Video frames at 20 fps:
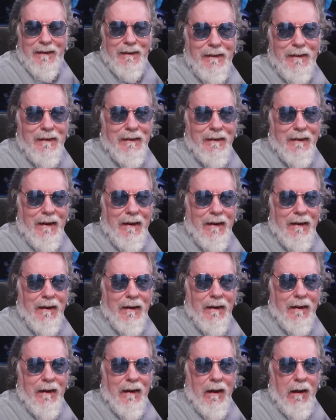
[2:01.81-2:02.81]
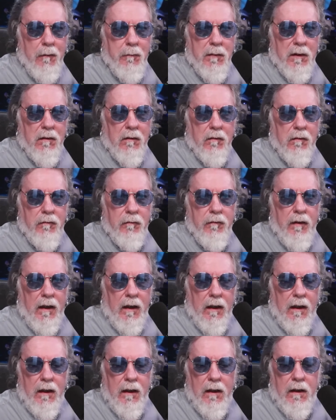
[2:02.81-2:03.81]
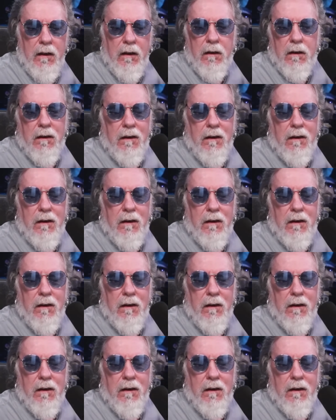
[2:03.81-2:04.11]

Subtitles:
Static Camper Van.